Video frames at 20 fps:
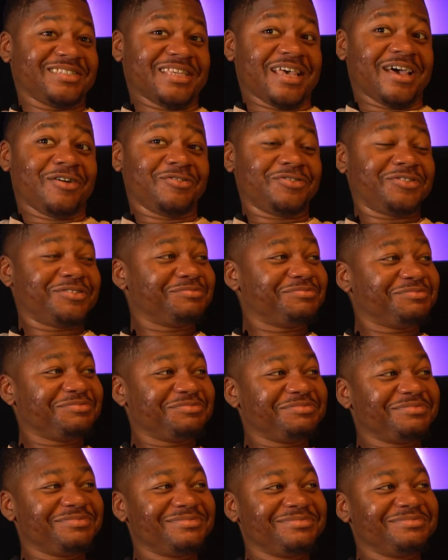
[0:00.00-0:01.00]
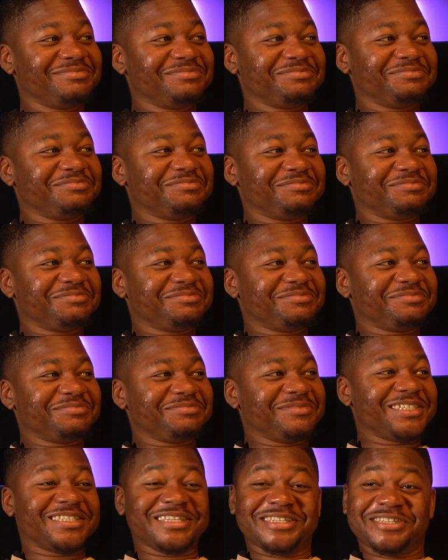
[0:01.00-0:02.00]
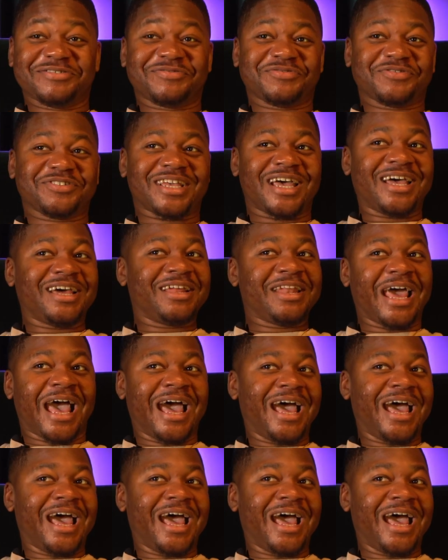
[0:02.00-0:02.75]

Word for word: South. Well, yeah. It's a difference. I don't.